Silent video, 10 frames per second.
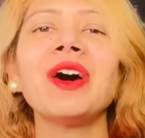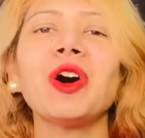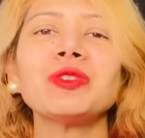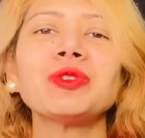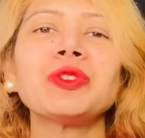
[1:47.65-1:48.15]

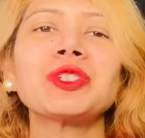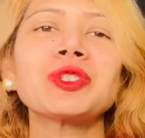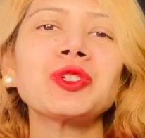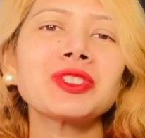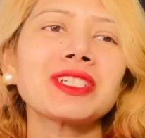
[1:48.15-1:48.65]
Although the
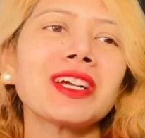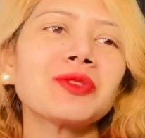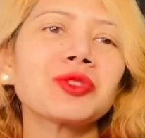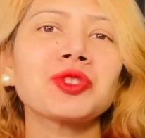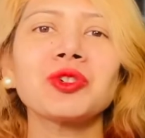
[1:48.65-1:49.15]
show
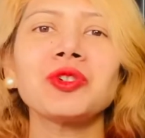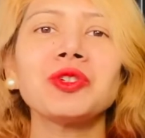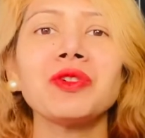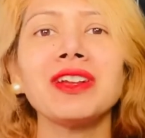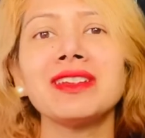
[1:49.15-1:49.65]
tried to show
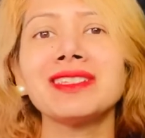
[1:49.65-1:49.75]
you it